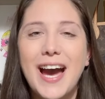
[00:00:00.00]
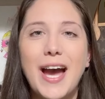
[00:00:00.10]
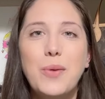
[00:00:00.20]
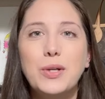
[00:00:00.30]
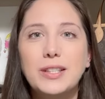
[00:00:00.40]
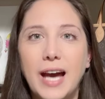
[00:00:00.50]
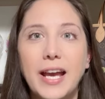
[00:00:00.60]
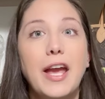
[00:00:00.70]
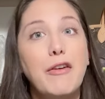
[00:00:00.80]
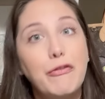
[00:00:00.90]
I would
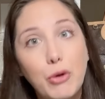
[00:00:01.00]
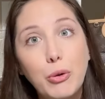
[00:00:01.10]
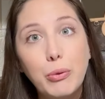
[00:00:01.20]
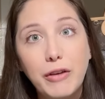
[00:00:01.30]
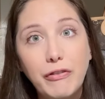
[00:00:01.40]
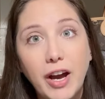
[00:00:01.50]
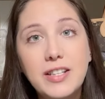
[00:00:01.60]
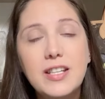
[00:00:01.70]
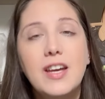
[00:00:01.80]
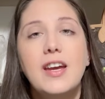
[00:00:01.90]
like a full
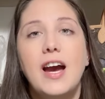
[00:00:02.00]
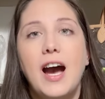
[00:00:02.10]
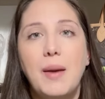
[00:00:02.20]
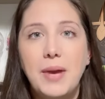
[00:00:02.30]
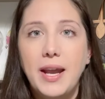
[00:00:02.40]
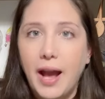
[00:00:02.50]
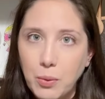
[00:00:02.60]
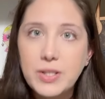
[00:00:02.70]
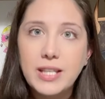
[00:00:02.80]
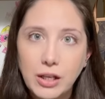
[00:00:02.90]
refund, and I
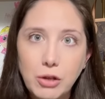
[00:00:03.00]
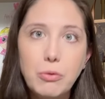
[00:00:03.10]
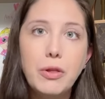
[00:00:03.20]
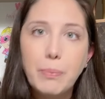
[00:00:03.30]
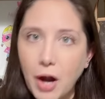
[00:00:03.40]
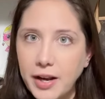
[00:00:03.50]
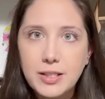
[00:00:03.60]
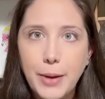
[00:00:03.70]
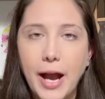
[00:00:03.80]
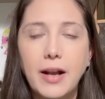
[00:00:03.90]
will send you the
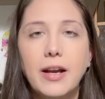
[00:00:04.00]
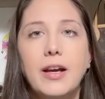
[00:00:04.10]
product back.